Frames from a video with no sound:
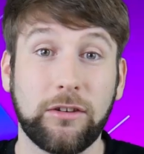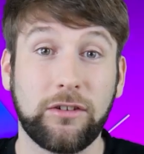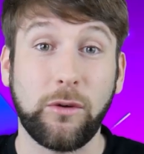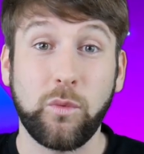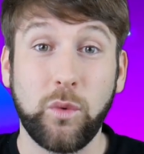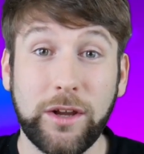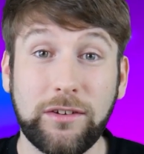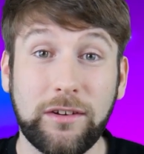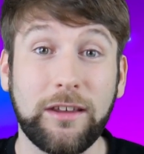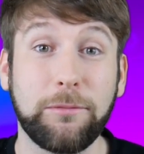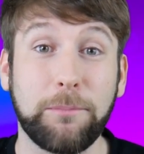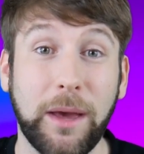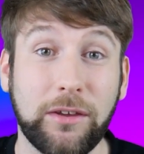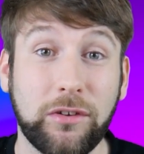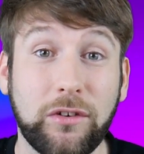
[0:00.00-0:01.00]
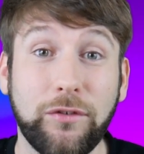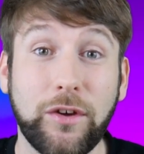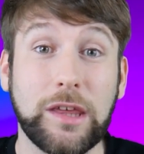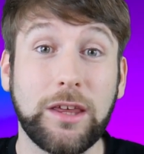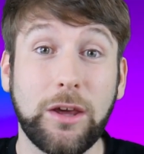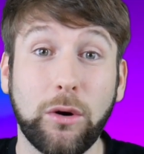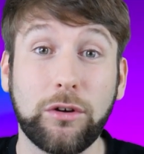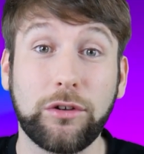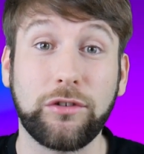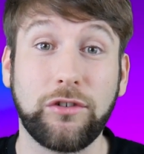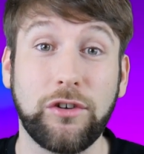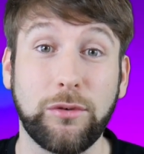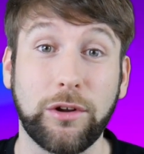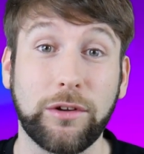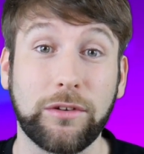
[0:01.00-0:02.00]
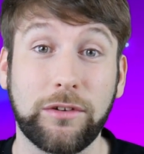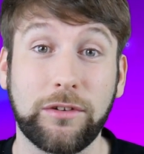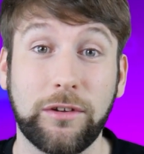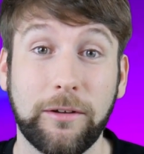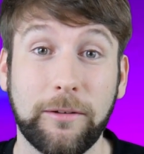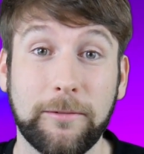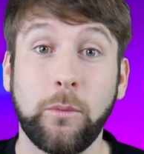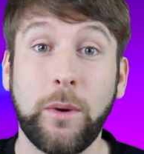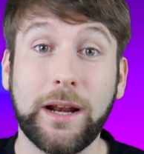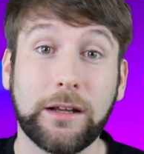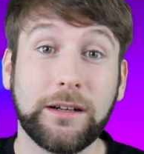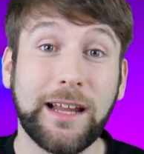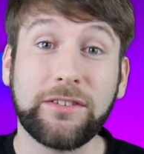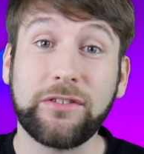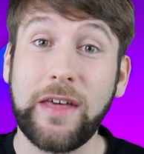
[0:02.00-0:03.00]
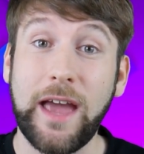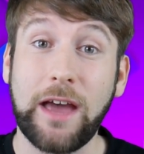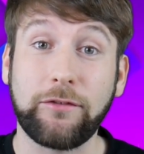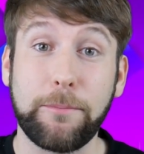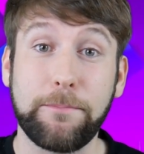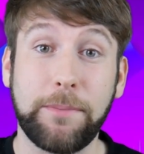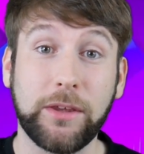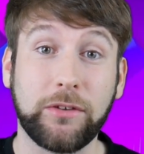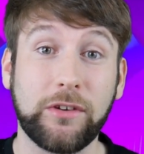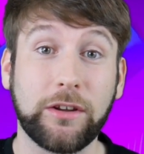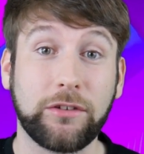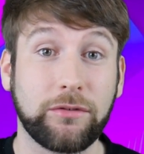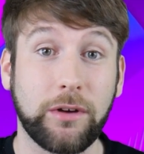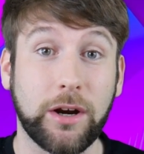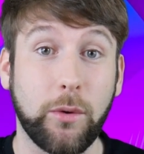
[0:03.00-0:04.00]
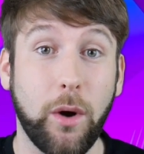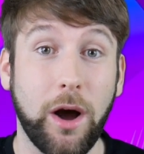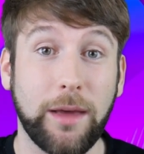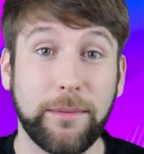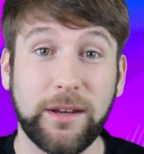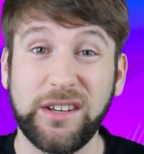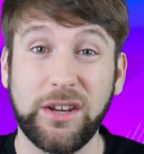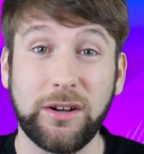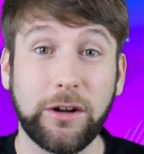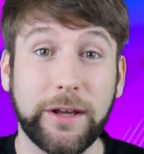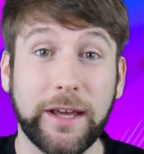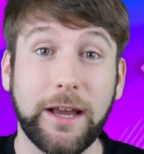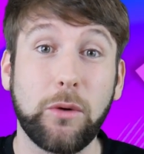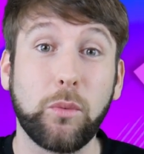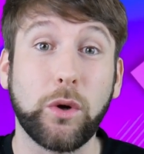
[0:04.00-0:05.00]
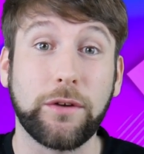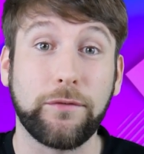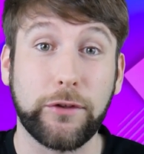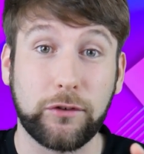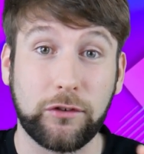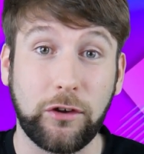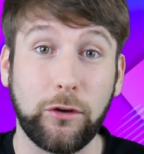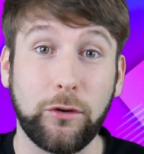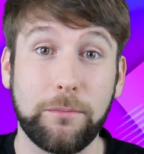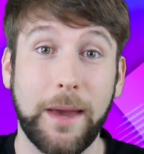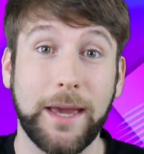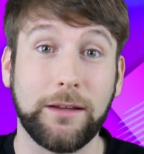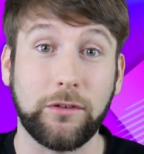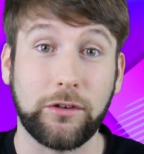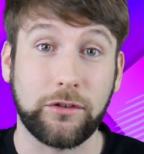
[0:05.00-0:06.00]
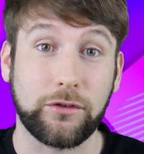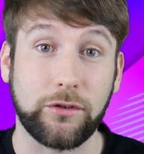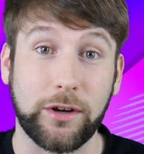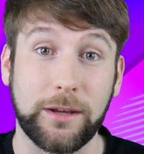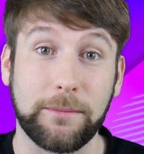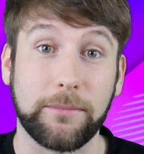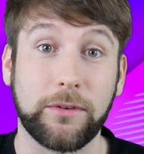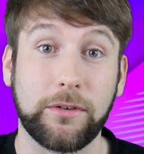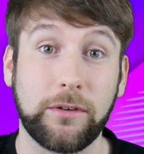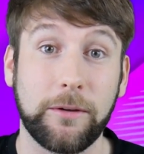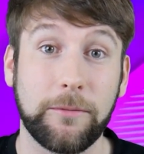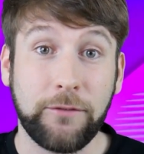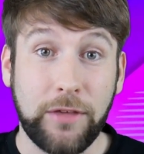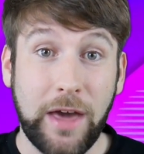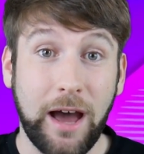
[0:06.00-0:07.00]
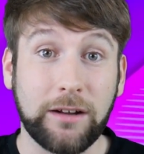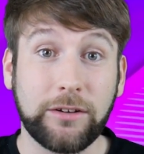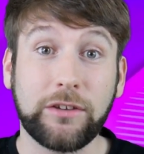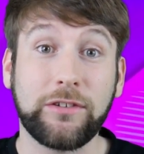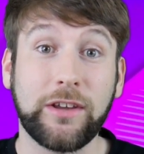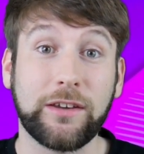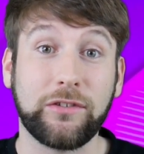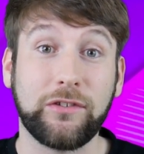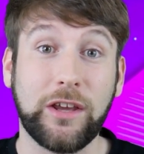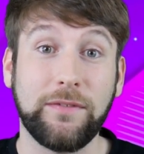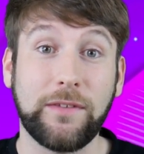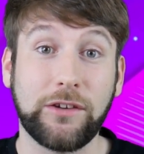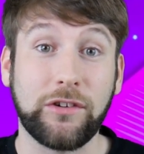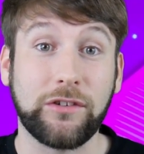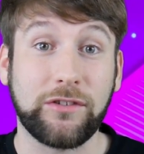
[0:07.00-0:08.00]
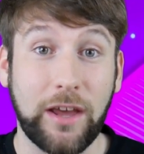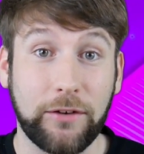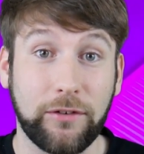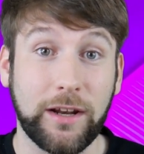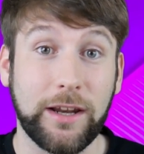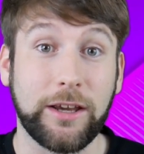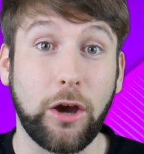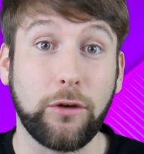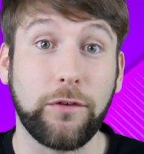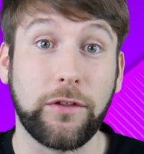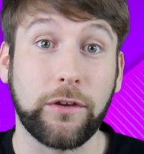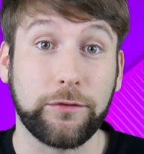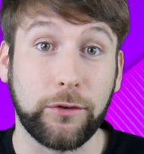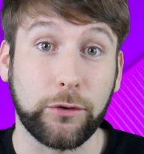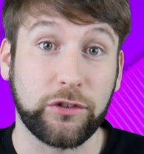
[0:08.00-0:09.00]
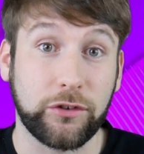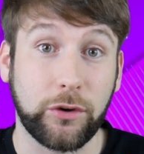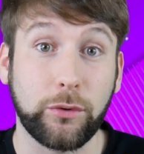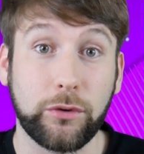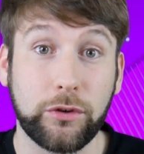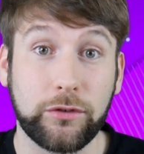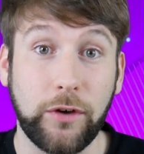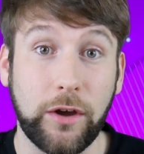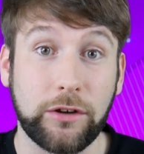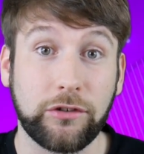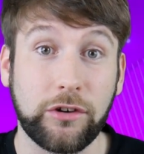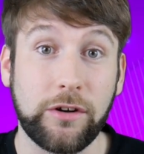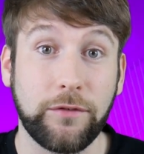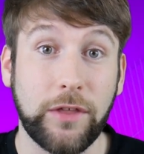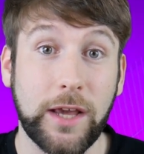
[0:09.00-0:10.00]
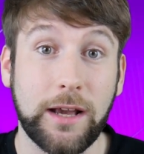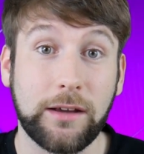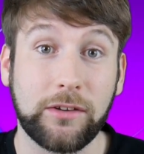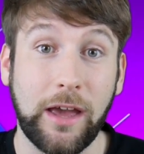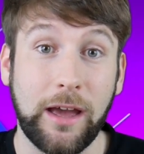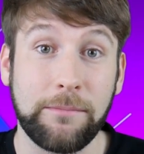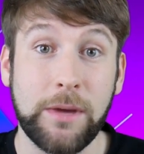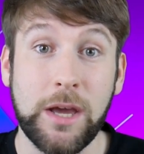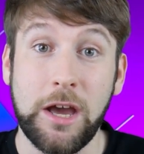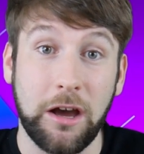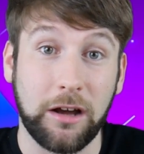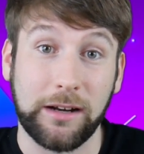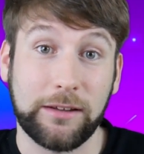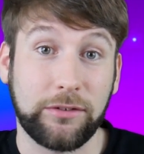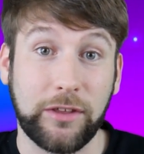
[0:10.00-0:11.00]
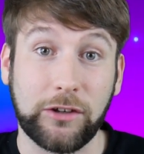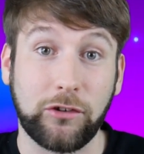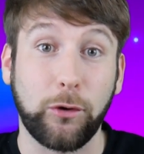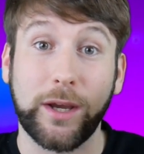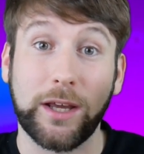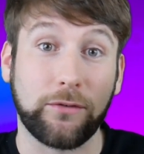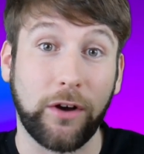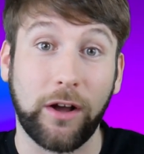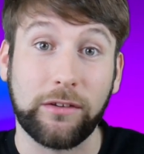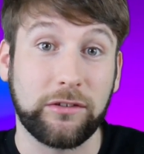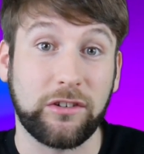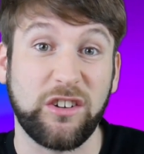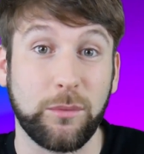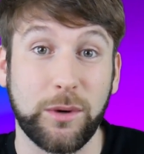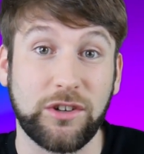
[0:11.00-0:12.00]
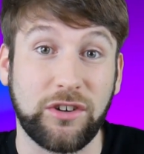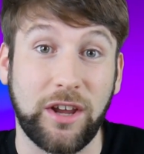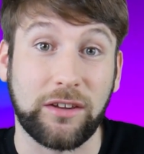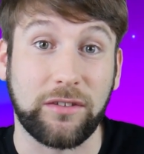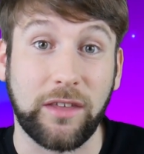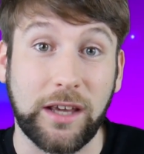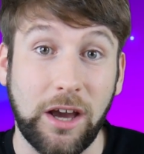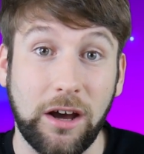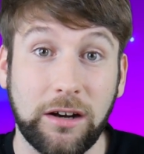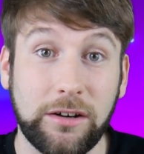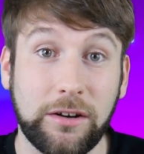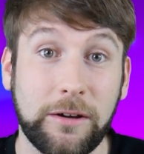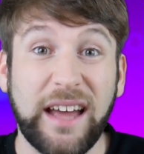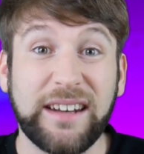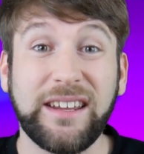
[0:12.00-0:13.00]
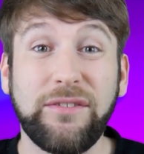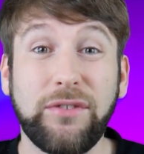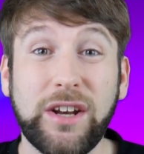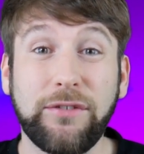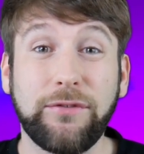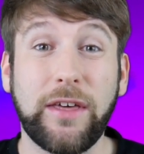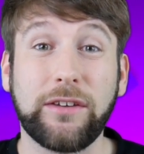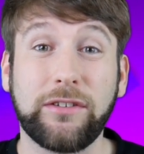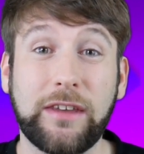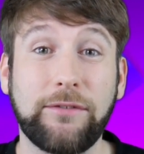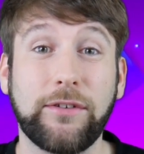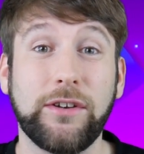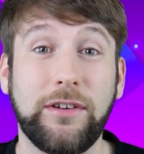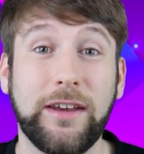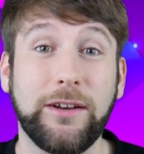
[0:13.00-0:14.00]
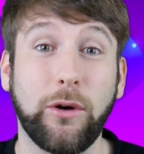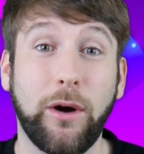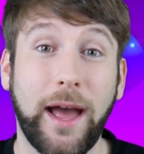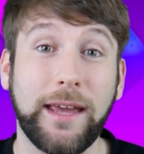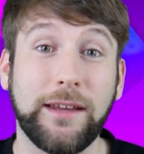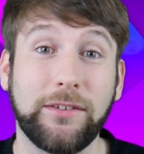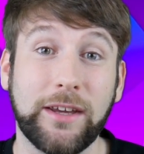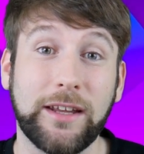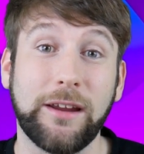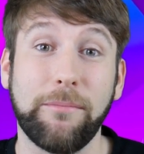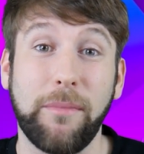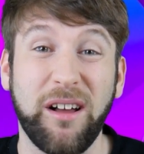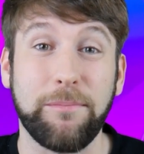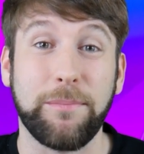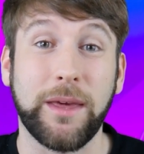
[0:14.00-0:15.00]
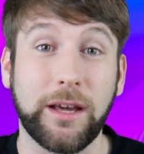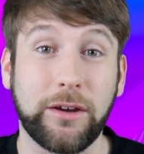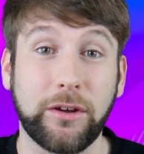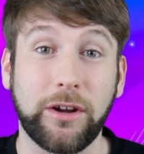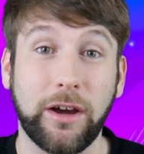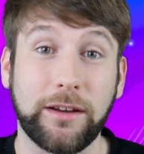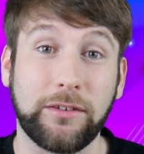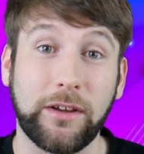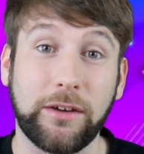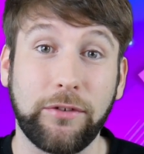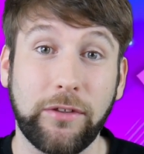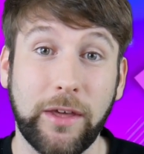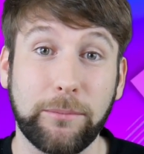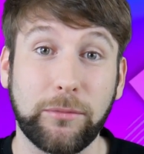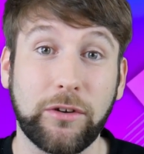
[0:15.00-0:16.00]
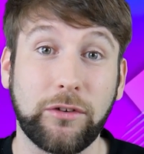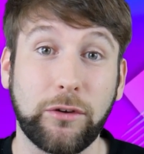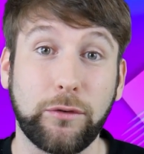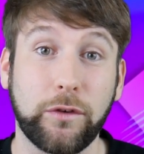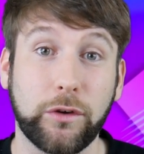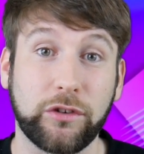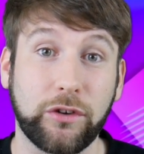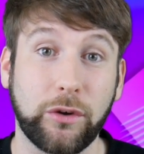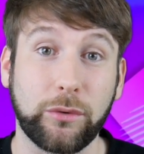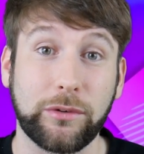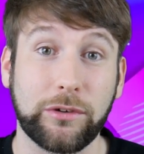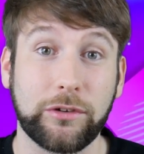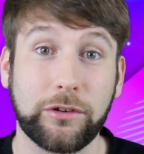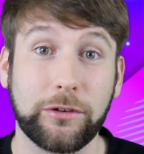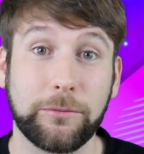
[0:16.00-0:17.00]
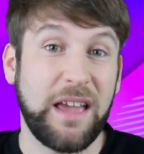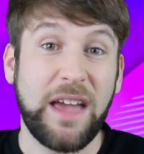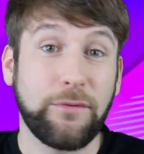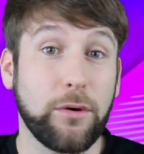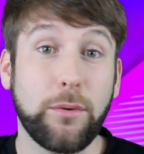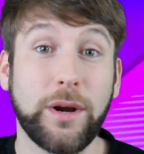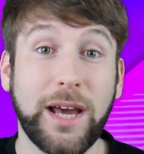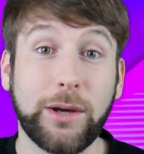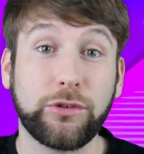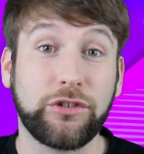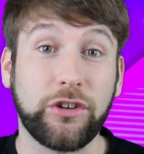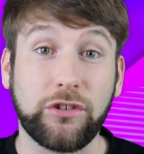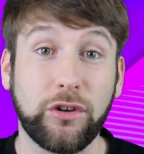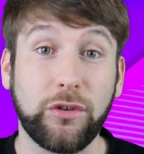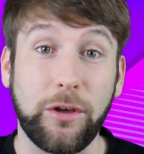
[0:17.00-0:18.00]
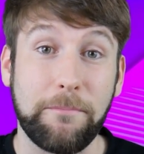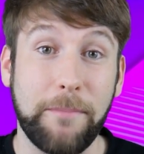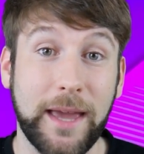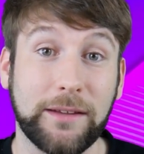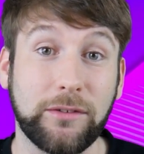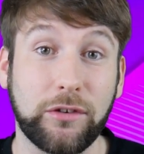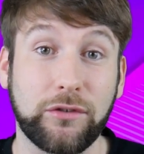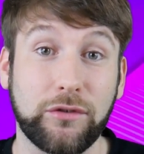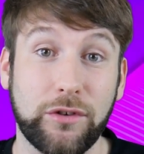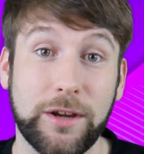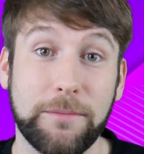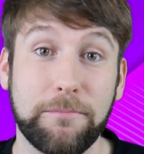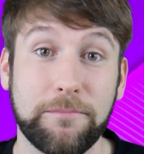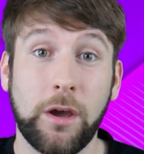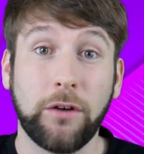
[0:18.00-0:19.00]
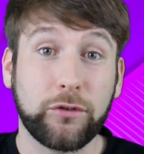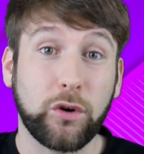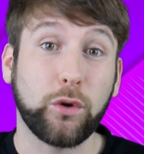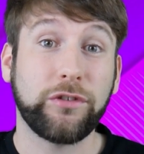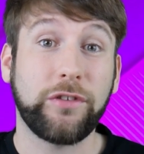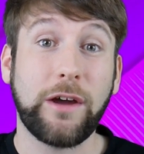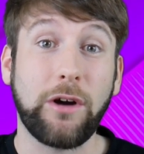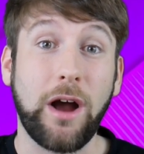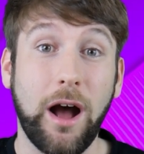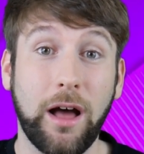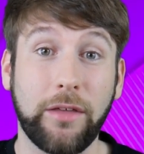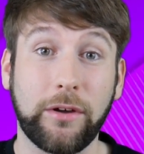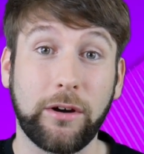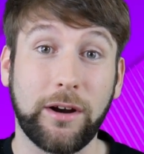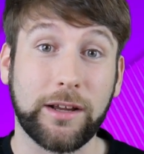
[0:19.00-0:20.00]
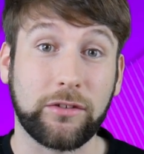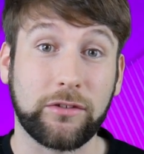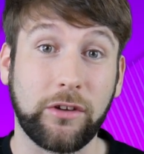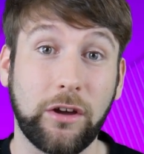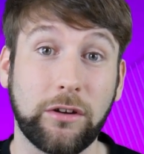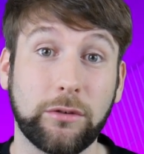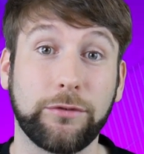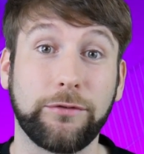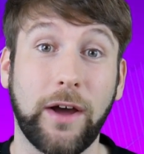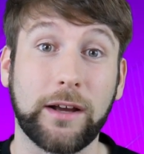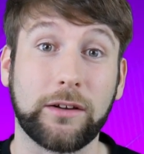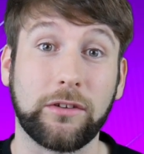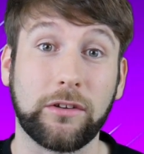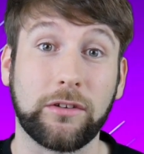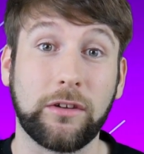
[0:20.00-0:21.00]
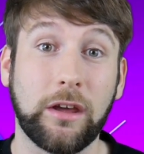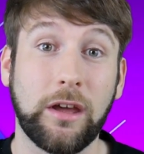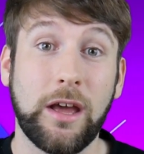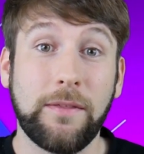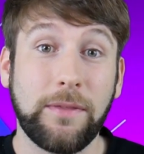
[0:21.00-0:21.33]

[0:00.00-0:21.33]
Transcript: So which is best for your students? Well, unless they have a business requirement, you're looking at one of the 2 main streams. If they're under 16, they should definitely go for the for schools version of the exam, unless they're doing advanced, in which case they can't. And even if they're 17 or 18, it might be a good idea for them to do for schools. Everyone else should do the mainstream. Of course, there are other external factors.